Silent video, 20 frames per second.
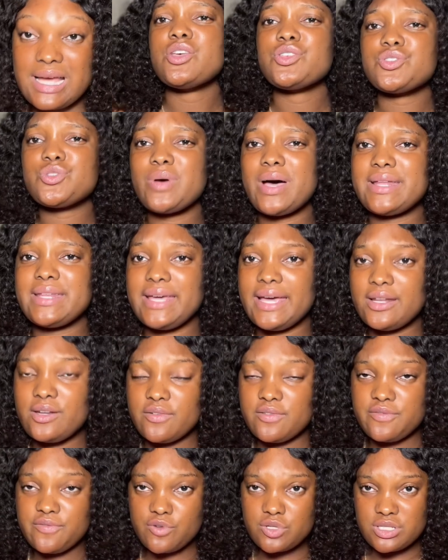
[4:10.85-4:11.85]
So at the end
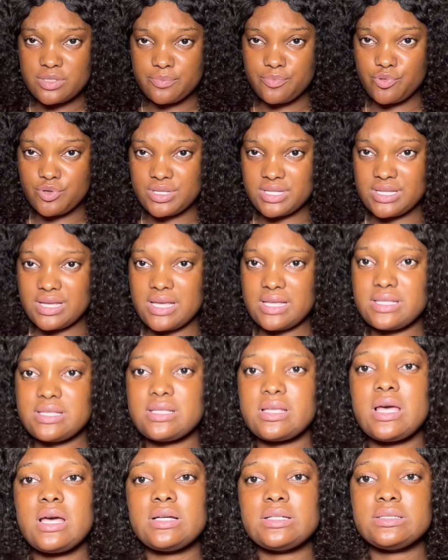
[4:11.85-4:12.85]
of the voting
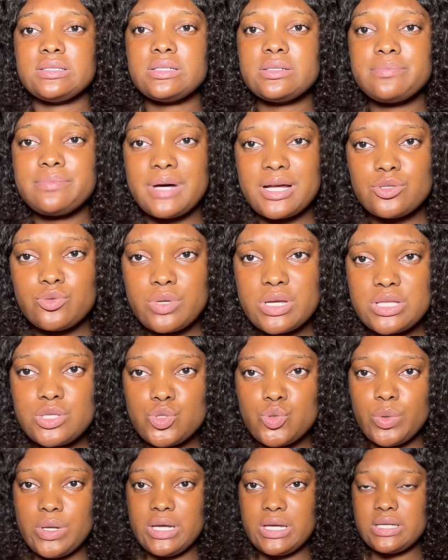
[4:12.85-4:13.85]
process, the Mbadwe
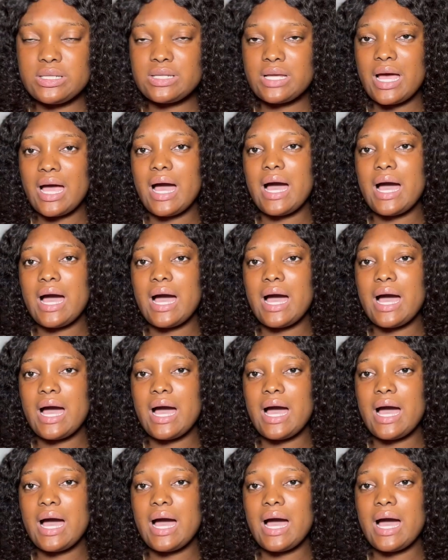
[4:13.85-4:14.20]
twin